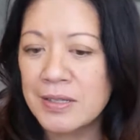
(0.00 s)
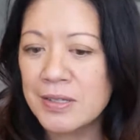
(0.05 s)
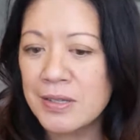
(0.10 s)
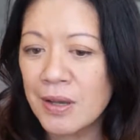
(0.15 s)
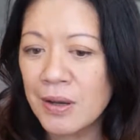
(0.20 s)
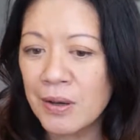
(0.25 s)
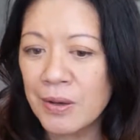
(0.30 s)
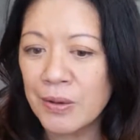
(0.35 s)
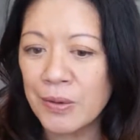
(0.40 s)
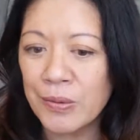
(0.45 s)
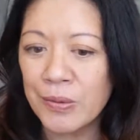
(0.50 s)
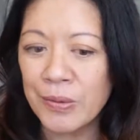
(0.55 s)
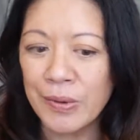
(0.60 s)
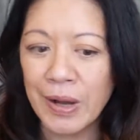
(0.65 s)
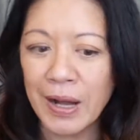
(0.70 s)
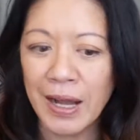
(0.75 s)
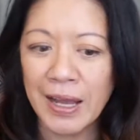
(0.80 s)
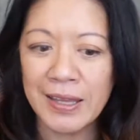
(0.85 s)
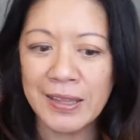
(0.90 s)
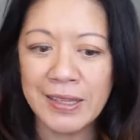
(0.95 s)

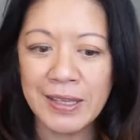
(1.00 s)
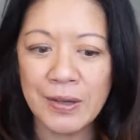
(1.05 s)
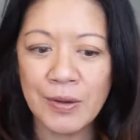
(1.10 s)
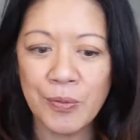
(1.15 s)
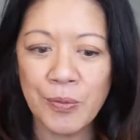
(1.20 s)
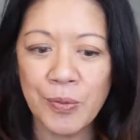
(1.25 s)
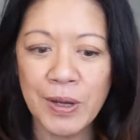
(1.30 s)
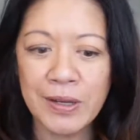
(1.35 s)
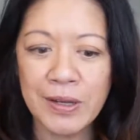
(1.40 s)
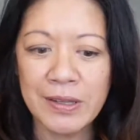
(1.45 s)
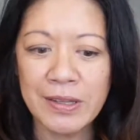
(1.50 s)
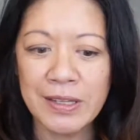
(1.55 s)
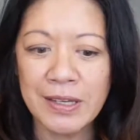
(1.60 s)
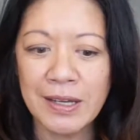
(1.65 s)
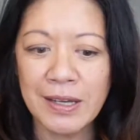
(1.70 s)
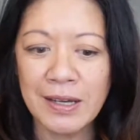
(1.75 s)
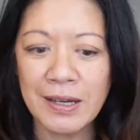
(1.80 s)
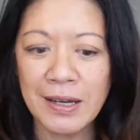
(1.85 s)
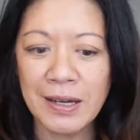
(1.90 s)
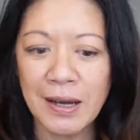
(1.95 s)
So I think one of
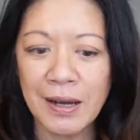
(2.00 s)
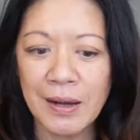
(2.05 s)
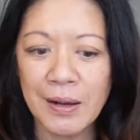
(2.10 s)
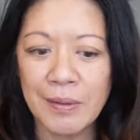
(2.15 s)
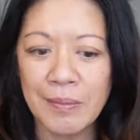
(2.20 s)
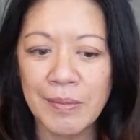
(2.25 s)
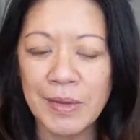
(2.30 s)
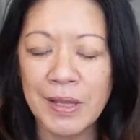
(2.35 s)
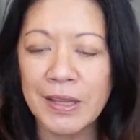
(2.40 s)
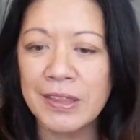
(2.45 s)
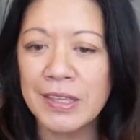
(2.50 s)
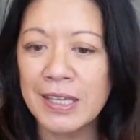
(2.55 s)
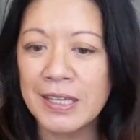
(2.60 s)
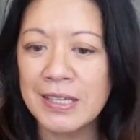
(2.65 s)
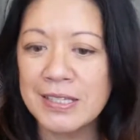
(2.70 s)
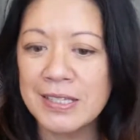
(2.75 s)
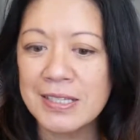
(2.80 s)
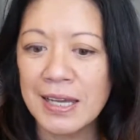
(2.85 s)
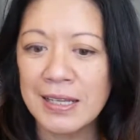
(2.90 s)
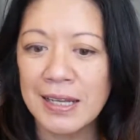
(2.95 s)
the
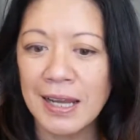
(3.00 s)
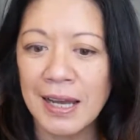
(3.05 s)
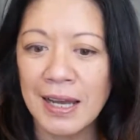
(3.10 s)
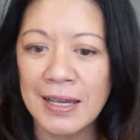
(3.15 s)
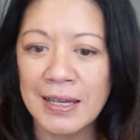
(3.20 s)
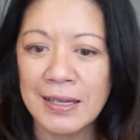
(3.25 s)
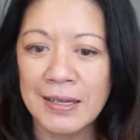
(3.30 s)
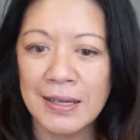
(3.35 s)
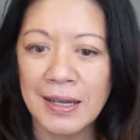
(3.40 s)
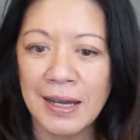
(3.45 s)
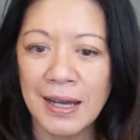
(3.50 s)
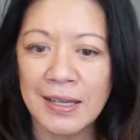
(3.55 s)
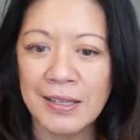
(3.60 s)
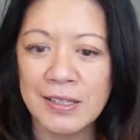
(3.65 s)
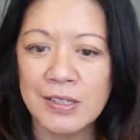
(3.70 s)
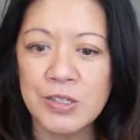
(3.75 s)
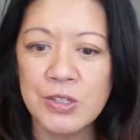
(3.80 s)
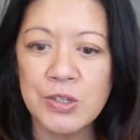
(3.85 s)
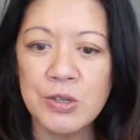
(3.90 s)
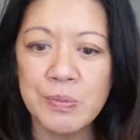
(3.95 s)
things that
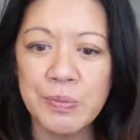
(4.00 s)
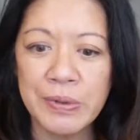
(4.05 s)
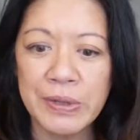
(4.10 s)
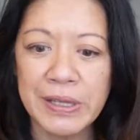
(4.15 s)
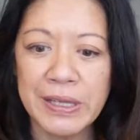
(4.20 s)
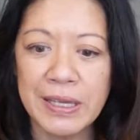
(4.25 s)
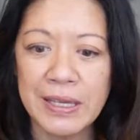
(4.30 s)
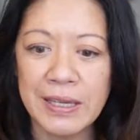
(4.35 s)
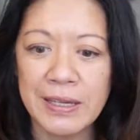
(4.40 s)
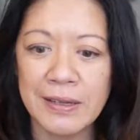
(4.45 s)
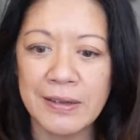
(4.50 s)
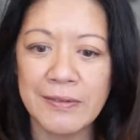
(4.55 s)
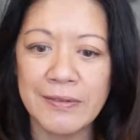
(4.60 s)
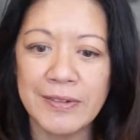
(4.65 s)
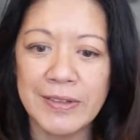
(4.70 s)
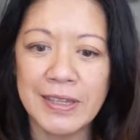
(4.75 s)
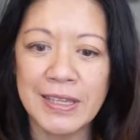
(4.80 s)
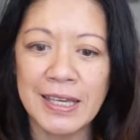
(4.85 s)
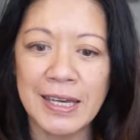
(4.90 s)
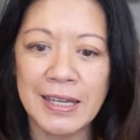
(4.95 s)
I do believe